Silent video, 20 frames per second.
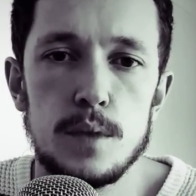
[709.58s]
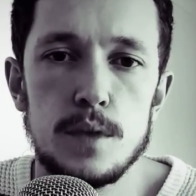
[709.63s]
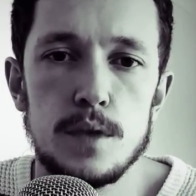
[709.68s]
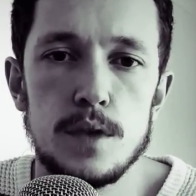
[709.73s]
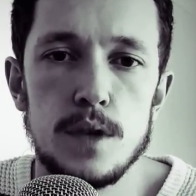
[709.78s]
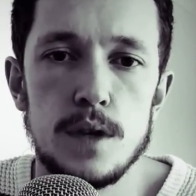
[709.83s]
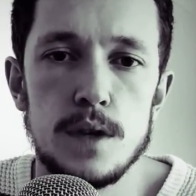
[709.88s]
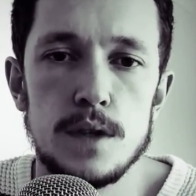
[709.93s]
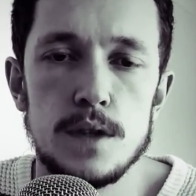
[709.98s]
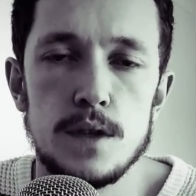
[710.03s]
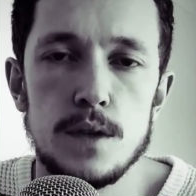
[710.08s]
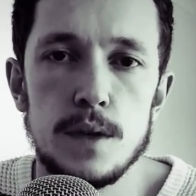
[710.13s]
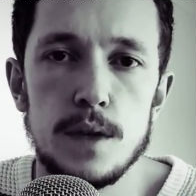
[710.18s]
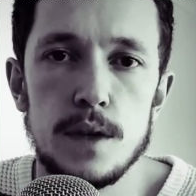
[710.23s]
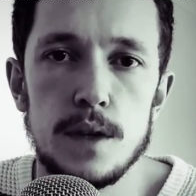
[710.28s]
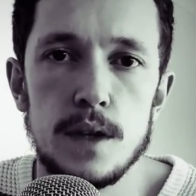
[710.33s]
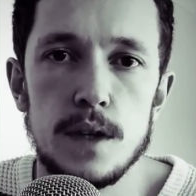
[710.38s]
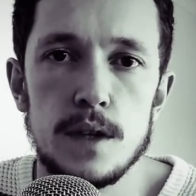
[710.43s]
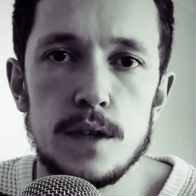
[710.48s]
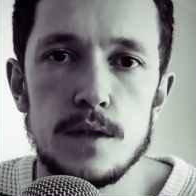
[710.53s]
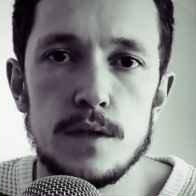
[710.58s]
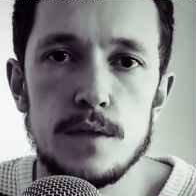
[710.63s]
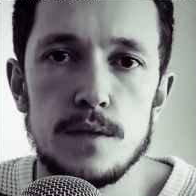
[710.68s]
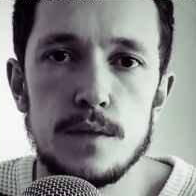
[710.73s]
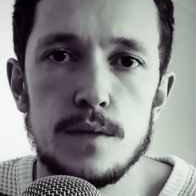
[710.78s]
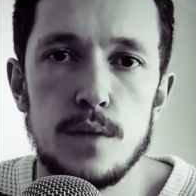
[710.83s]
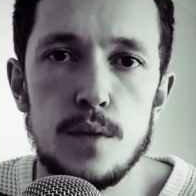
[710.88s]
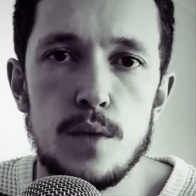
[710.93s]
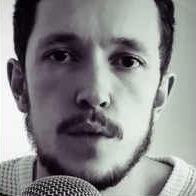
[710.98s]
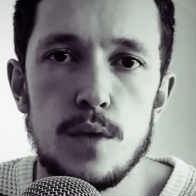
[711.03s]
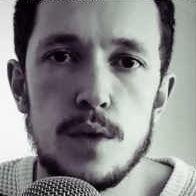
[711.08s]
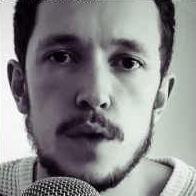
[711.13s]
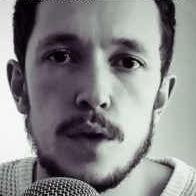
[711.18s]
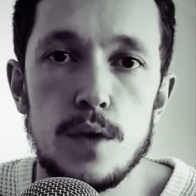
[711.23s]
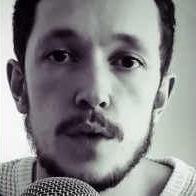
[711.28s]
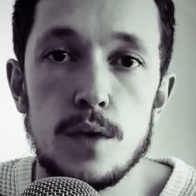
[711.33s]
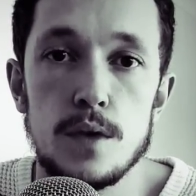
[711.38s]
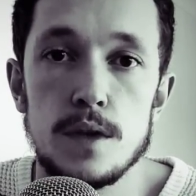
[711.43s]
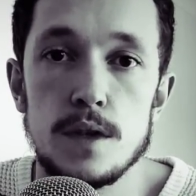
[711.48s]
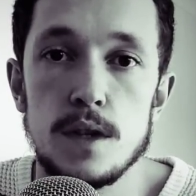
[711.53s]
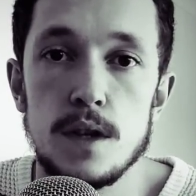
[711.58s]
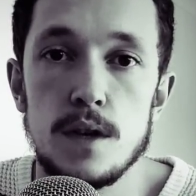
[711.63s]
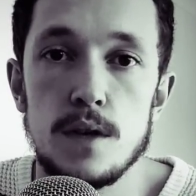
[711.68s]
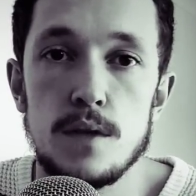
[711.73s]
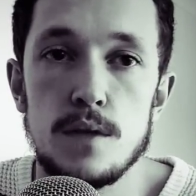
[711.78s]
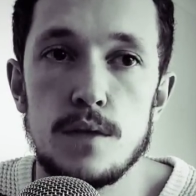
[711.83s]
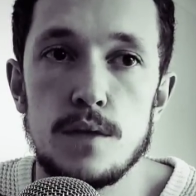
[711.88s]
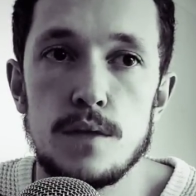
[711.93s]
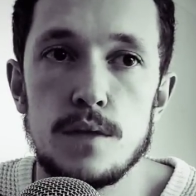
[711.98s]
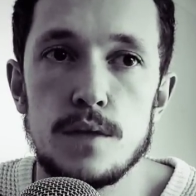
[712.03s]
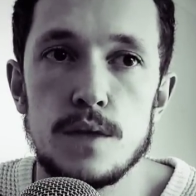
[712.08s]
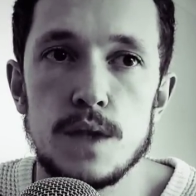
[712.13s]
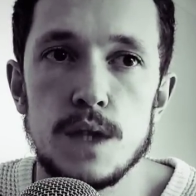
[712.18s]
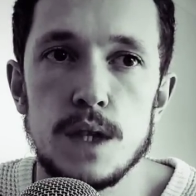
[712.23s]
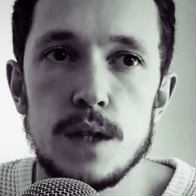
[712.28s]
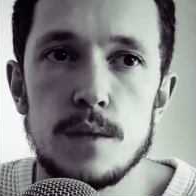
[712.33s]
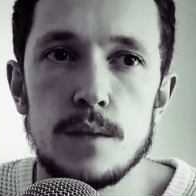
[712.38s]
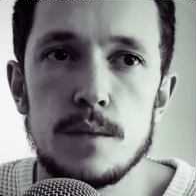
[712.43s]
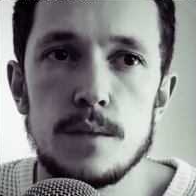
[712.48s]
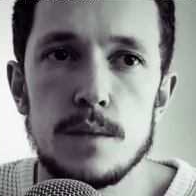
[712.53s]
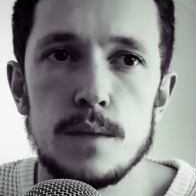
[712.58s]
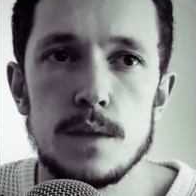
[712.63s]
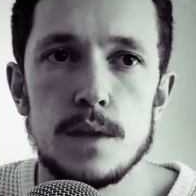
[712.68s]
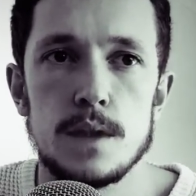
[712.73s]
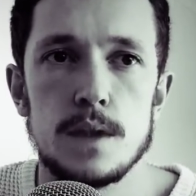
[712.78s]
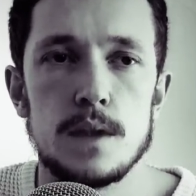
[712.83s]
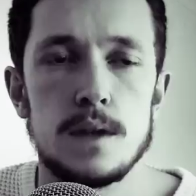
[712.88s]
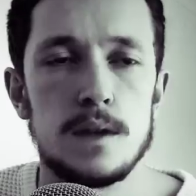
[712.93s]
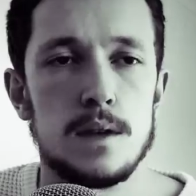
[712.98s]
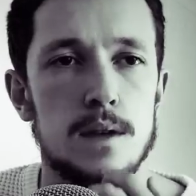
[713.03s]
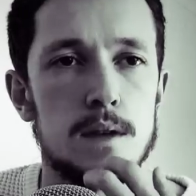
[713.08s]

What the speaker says: just doing things for yourself seems